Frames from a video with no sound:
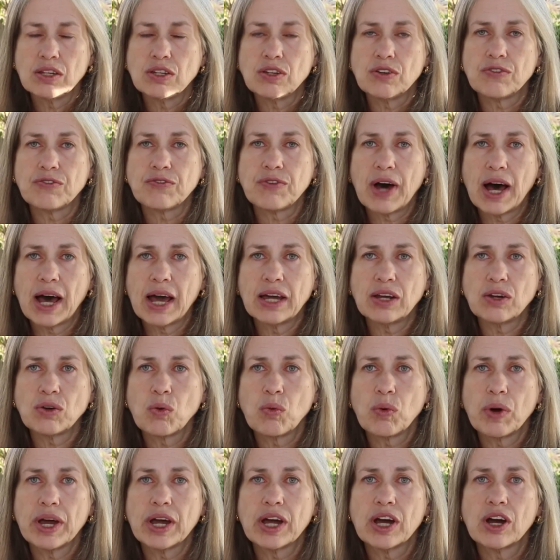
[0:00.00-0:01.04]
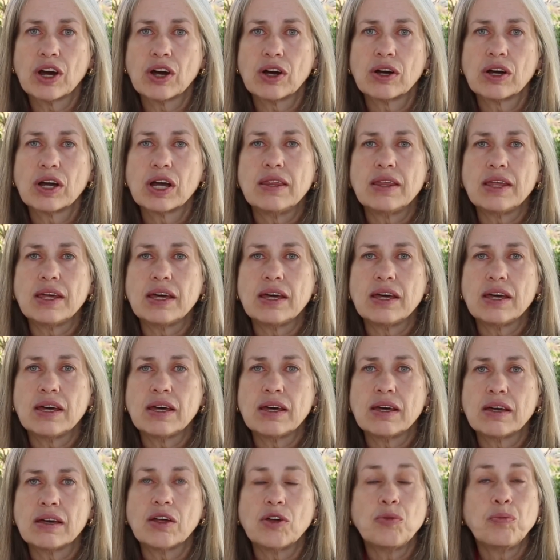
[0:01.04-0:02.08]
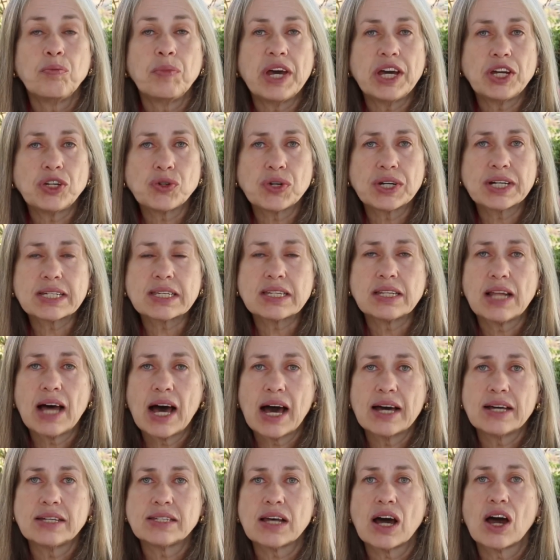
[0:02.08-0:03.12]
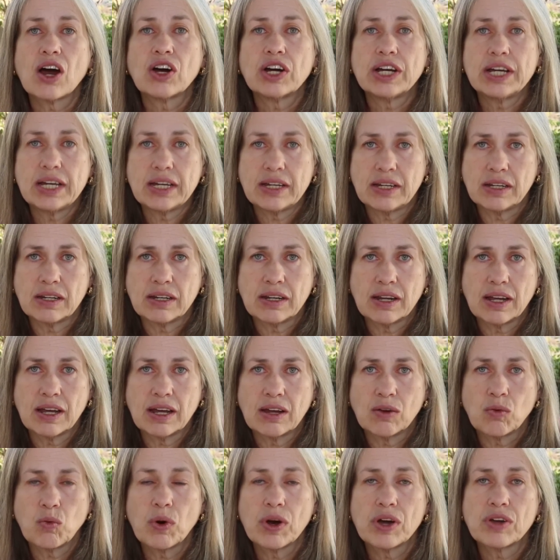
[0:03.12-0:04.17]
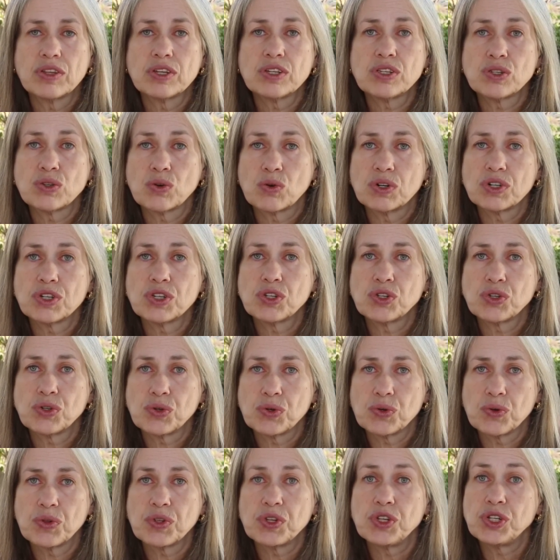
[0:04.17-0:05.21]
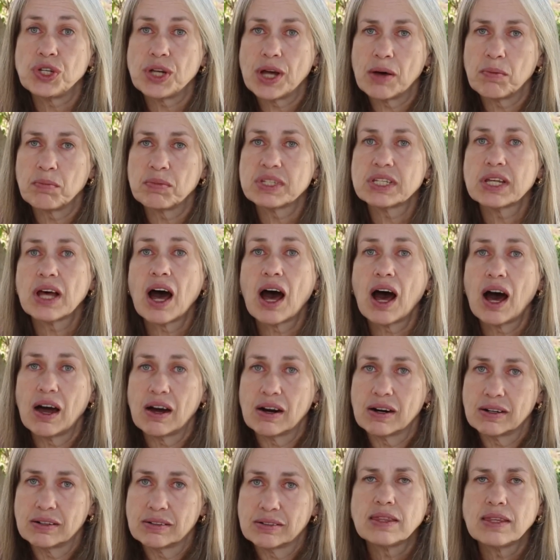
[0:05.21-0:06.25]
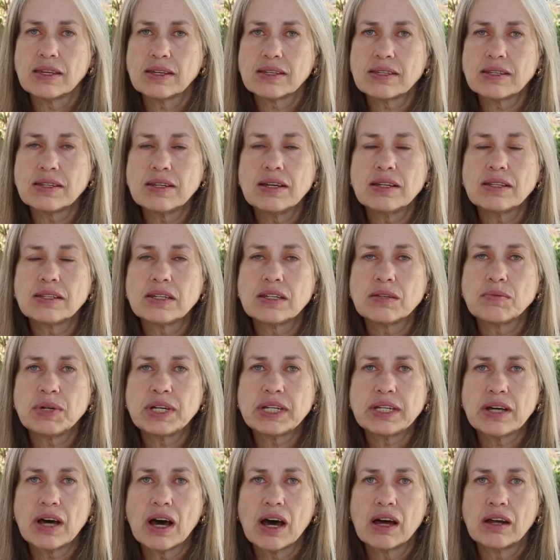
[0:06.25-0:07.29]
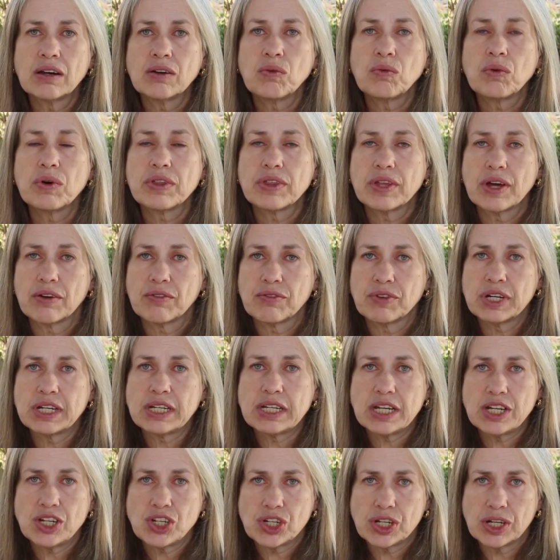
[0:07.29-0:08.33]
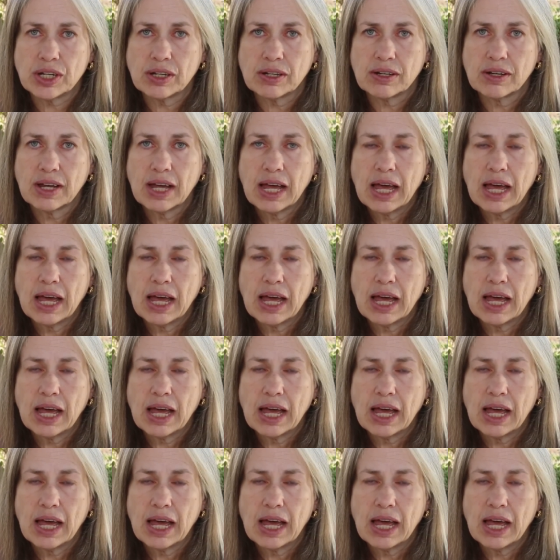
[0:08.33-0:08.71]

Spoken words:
To find where the matrix lies are hidden and where the Soulless truth gems are. This needs to be done with every teaching.